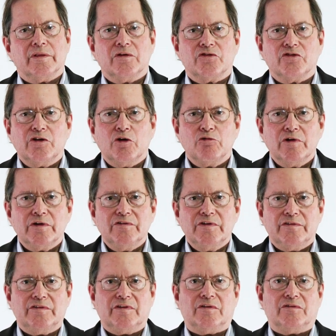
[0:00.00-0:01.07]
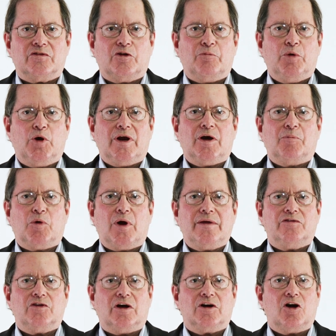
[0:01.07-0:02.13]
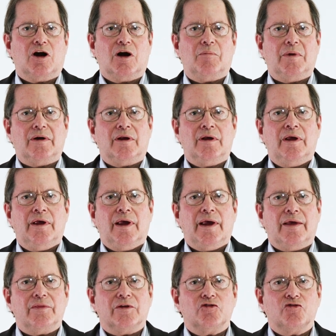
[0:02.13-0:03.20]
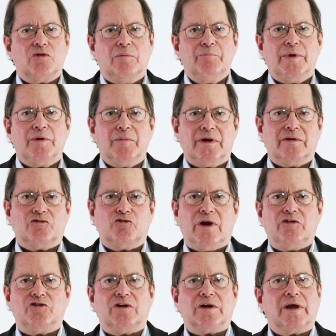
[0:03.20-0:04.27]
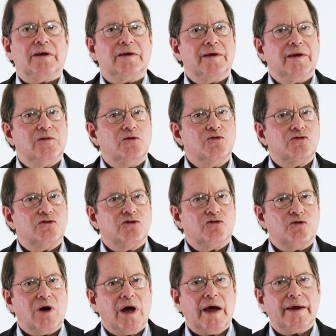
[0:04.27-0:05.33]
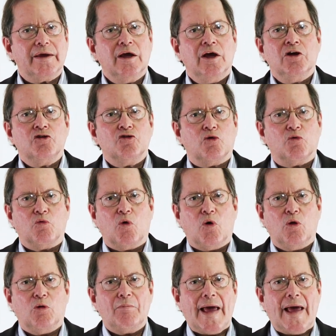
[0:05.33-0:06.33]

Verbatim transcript: there's still resistance to putting a price on carbon, and the Trump administration continues to try to roll